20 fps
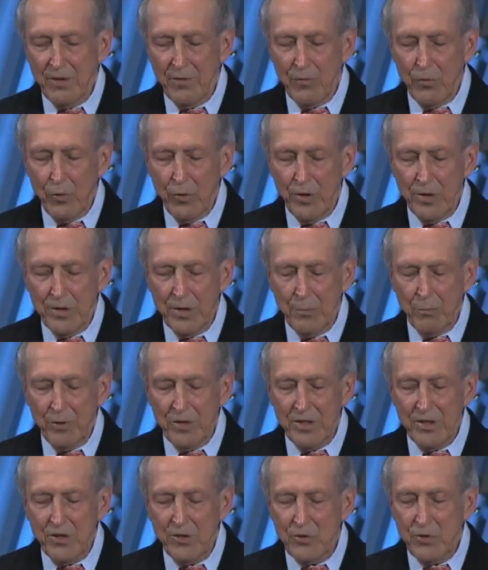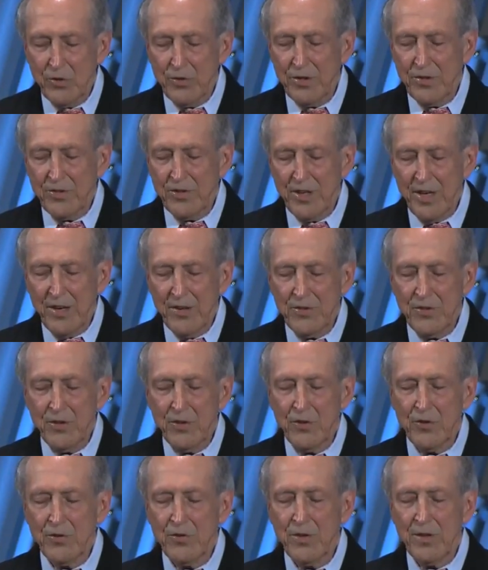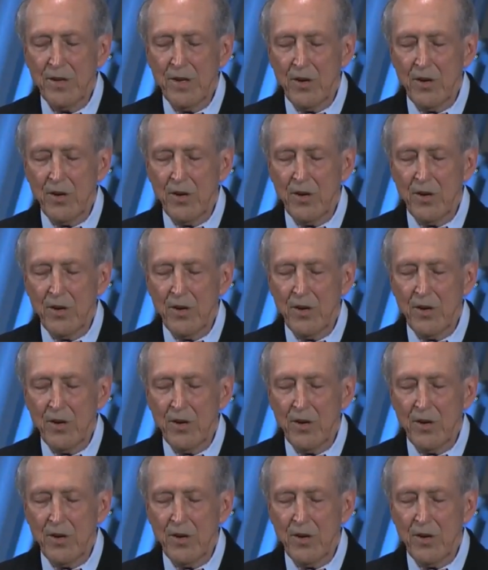avoid the potential disasters that